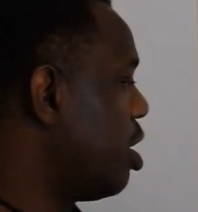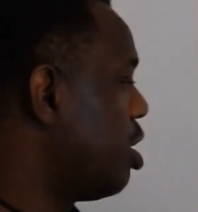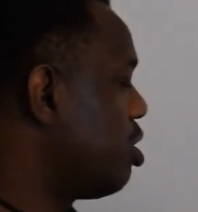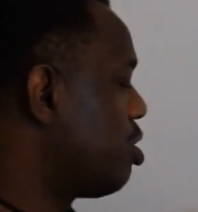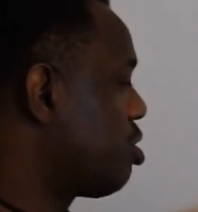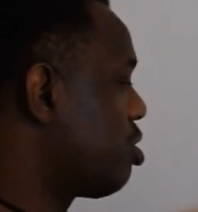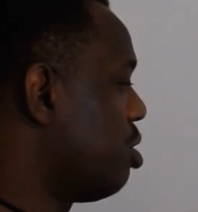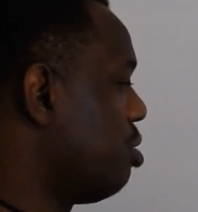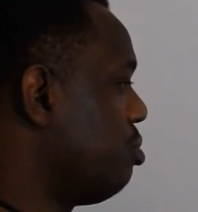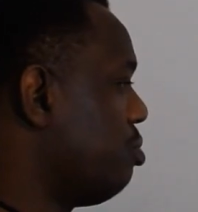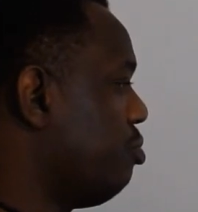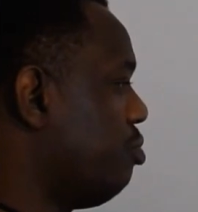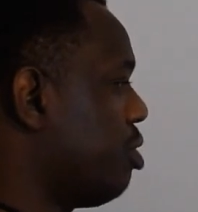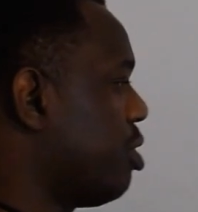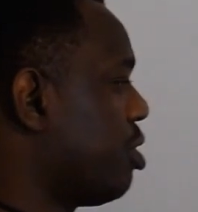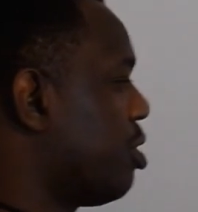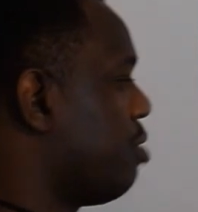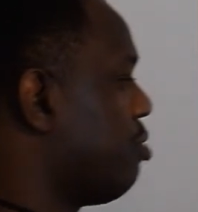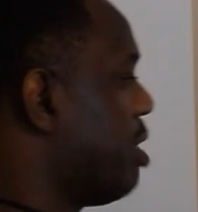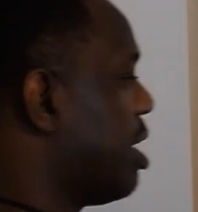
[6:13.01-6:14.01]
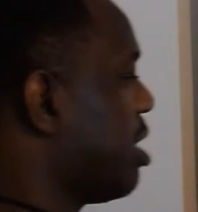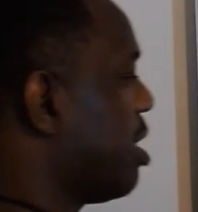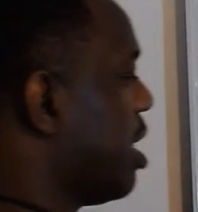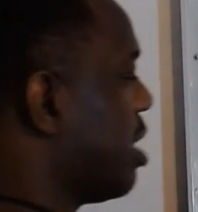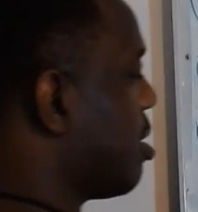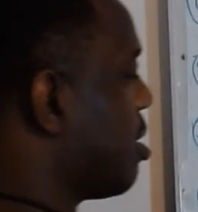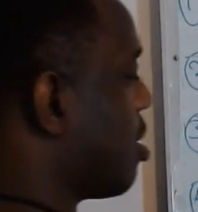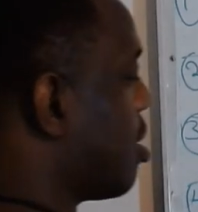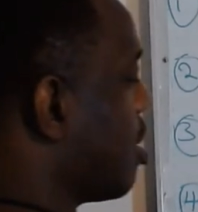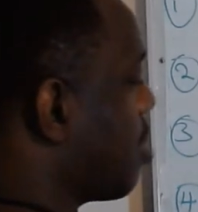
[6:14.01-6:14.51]
So we're going to write
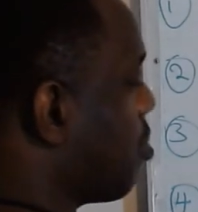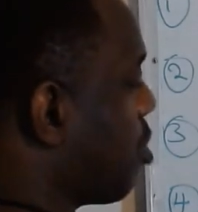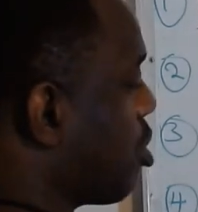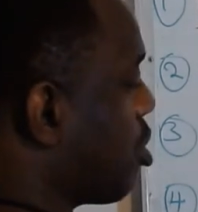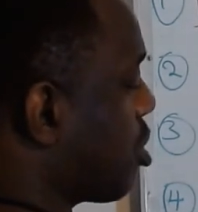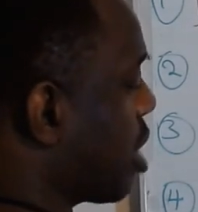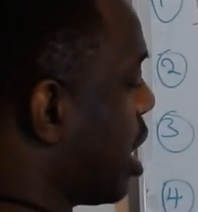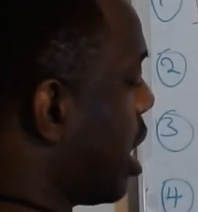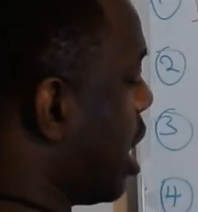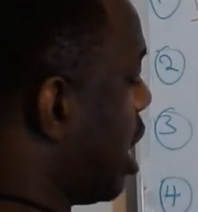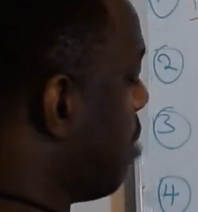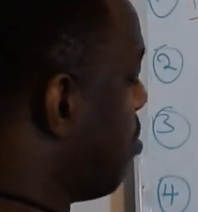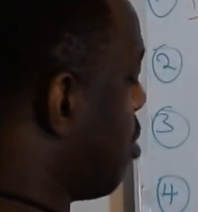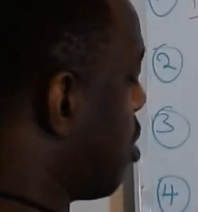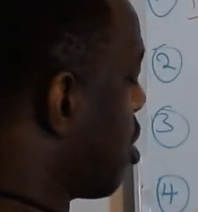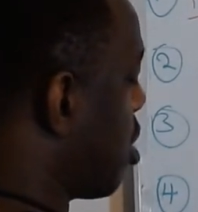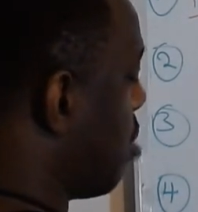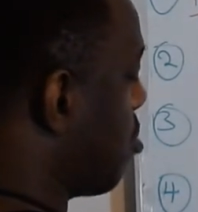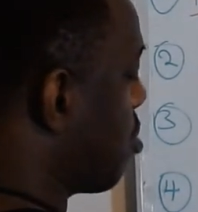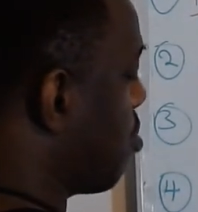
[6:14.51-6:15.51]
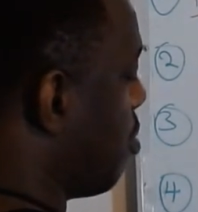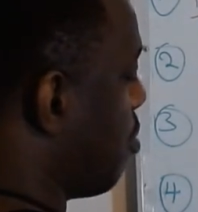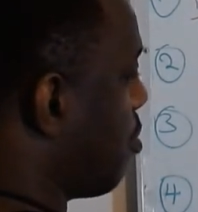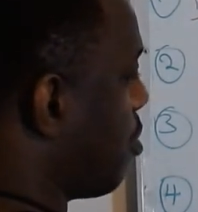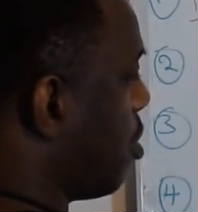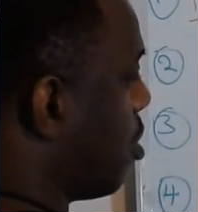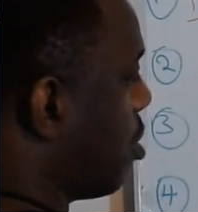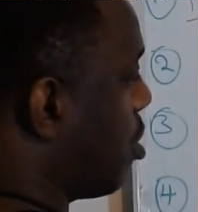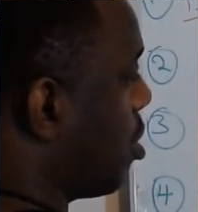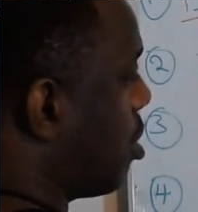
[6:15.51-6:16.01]
96 because a comes
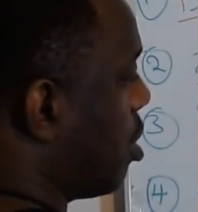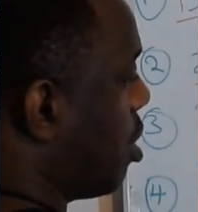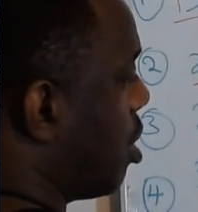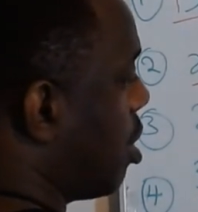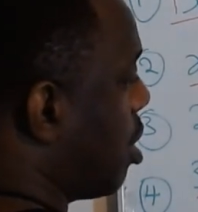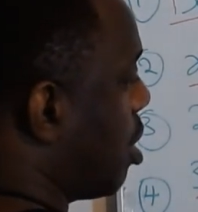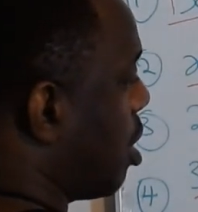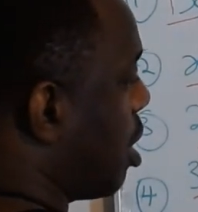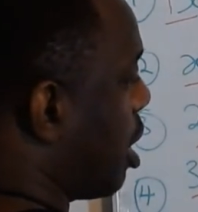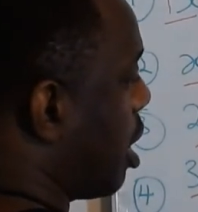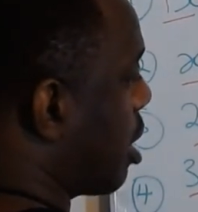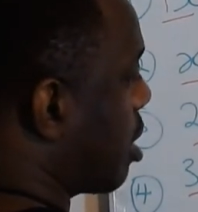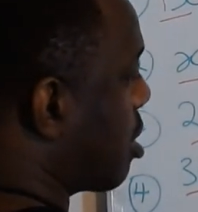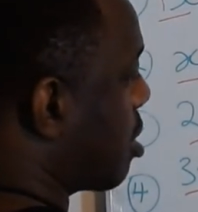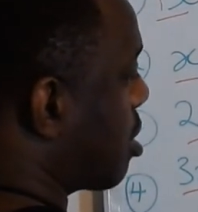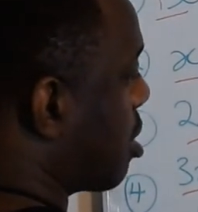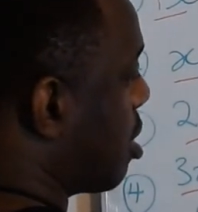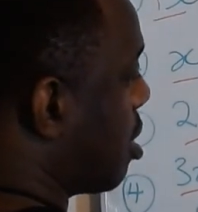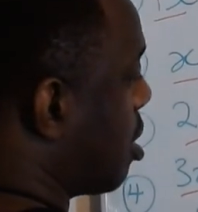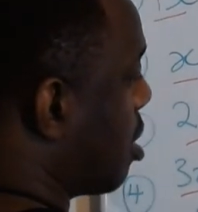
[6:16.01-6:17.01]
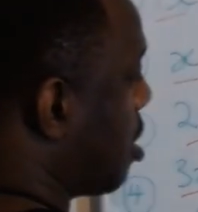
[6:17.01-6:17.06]
before x